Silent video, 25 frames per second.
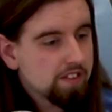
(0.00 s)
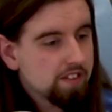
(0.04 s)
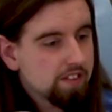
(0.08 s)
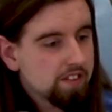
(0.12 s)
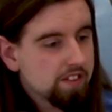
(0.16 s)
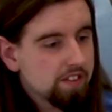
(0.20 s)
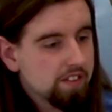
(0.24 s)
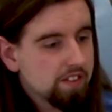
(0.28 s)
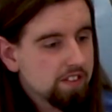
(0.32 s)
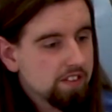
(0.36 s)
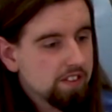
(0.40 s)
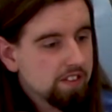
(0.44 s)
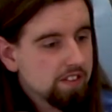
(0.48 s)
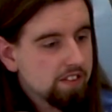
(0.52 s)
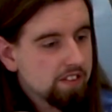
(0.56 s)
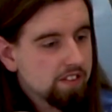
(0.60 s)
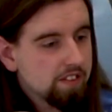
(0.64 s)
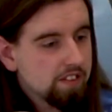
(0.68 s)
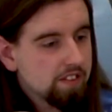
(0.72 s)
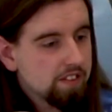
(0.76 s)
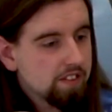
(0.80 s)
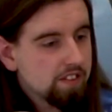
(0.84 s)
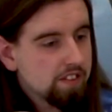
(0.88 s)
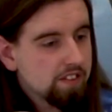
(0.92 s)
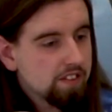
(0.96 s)

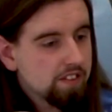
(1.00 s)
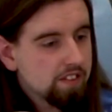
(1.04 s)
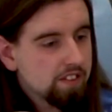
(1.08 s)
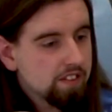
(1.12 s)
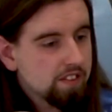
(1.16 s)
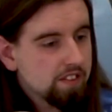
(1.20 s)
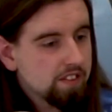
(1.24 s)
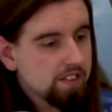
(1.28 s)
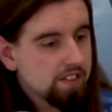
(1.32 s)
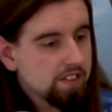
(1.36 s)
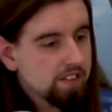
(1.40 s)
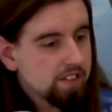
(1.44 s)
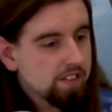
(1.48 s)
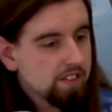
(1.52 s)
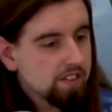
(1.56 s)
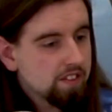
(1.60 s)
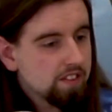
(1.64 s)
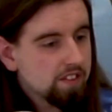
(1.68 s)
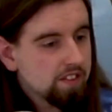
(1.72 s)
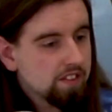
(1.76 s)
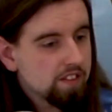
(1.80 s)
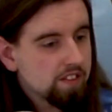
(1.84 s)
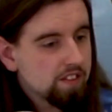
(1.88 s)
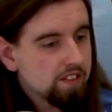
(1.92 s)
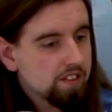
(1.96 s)

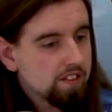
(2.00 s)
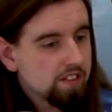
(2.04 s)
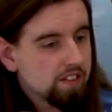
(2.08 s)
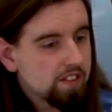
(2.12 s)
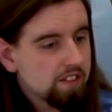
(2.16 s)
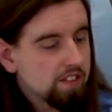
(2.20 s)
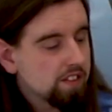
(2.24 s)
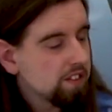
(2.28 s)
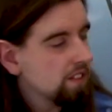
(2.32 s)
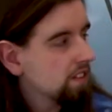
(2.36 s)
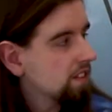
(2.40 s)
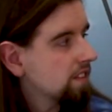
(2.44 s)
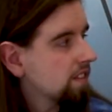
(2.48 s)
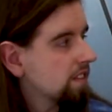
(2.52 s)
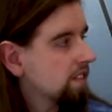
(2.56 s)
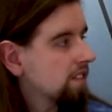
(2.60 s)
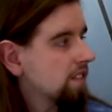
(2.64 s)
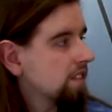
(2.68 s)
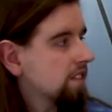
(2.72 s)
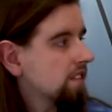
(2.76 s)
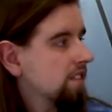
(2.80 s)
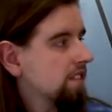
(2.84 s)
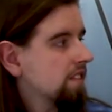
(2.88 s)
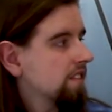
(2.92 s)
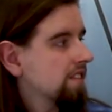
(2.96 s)

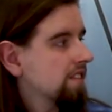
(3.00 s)
The person shown says nothing.